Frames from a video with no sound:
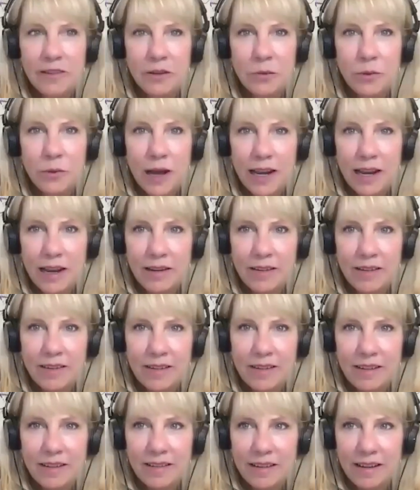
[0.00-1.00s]
the wedding
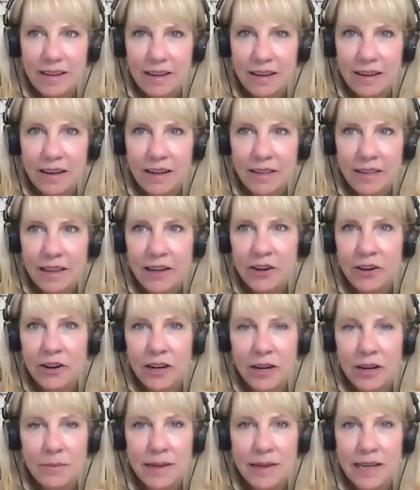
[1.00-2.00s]
season that you're
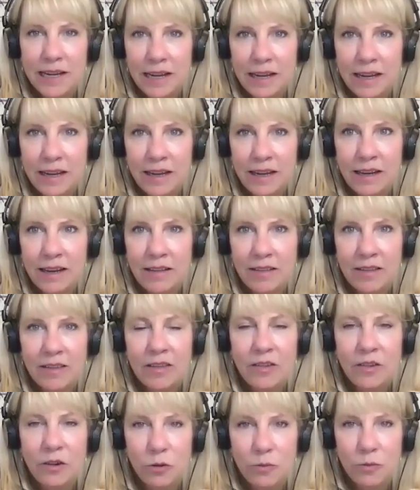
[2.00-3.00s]
going to be in. It's
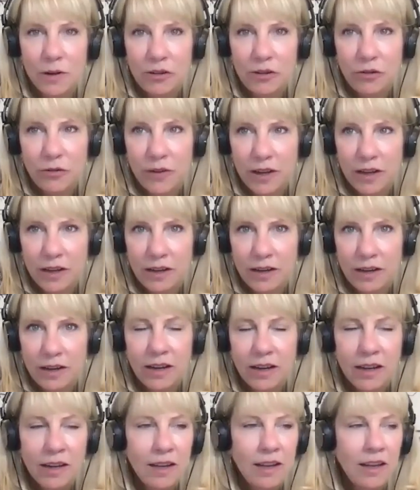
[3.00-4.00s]
so much
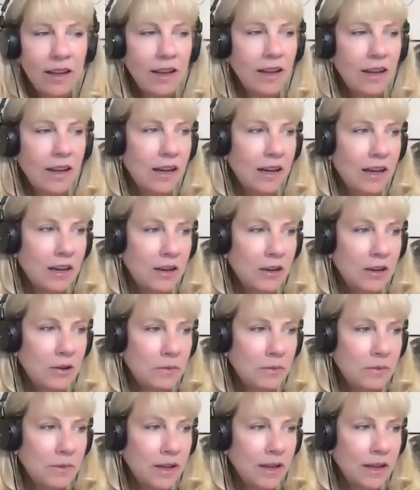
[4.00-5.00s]
fun.
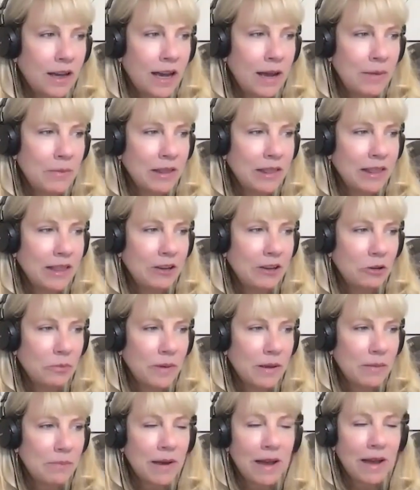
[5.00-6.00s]
Um, I'm a little
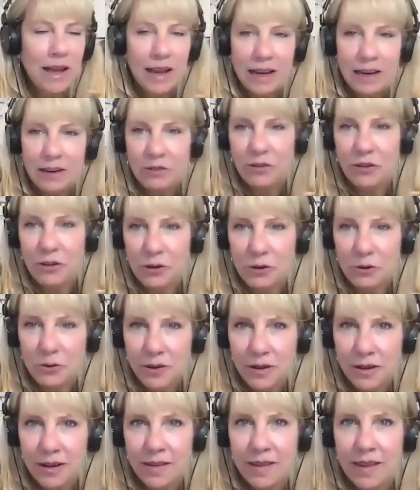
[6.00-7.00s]
bit behind
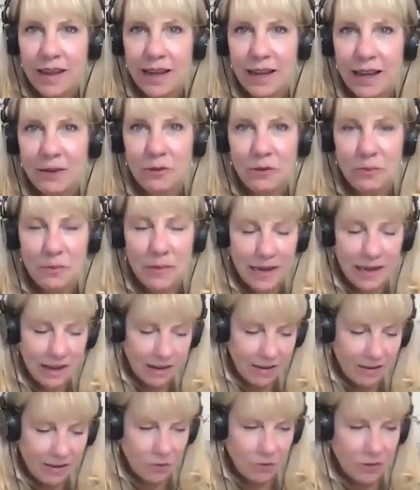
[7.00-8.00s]
you on that with my
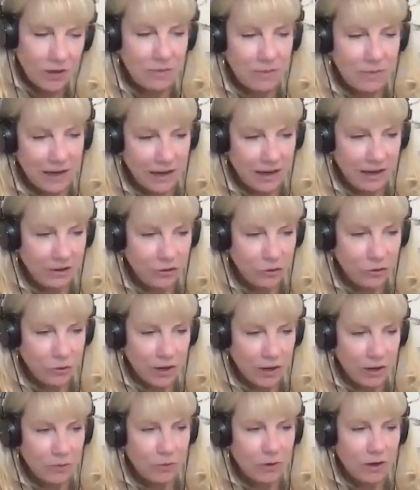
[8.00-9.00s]
kids only being
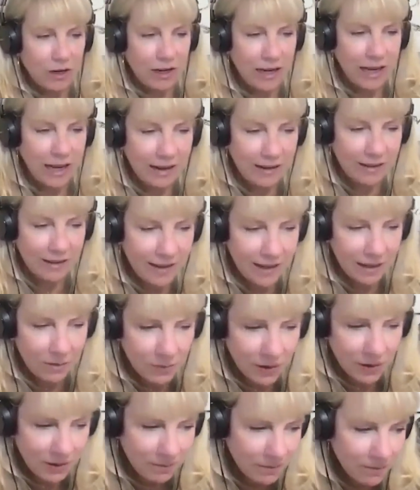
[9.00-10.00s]
21 and 18,
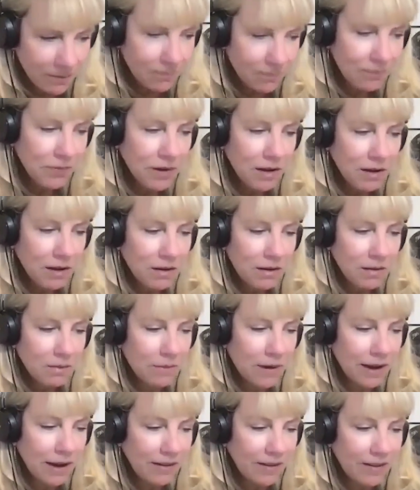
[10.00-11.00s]
but
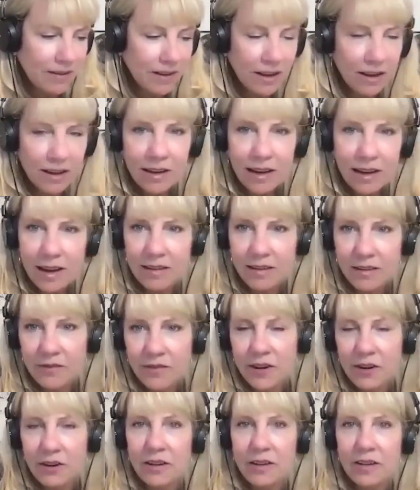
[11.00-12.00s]
my son has a
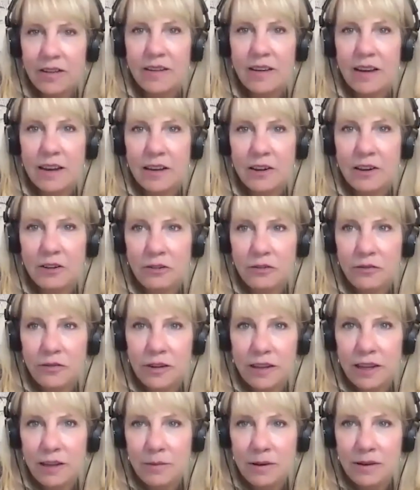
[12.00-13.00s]
very steady
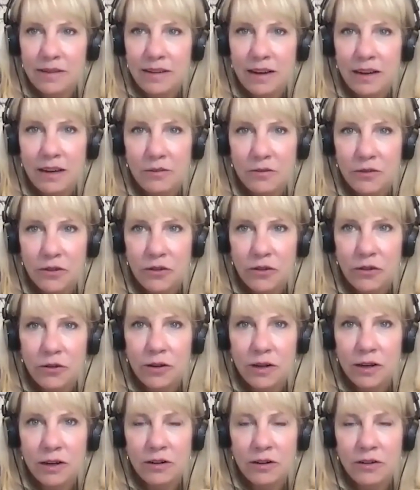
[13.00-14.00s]
girlfriend. They've been dating for two
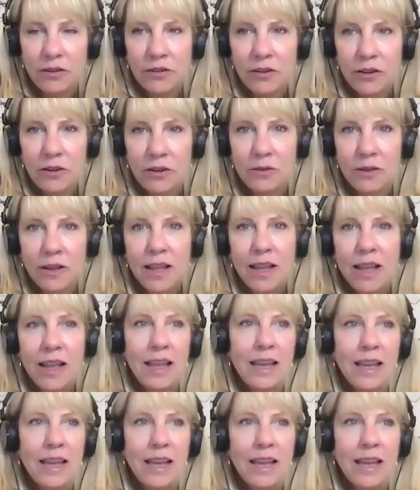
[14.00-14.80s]
years. Oh, so,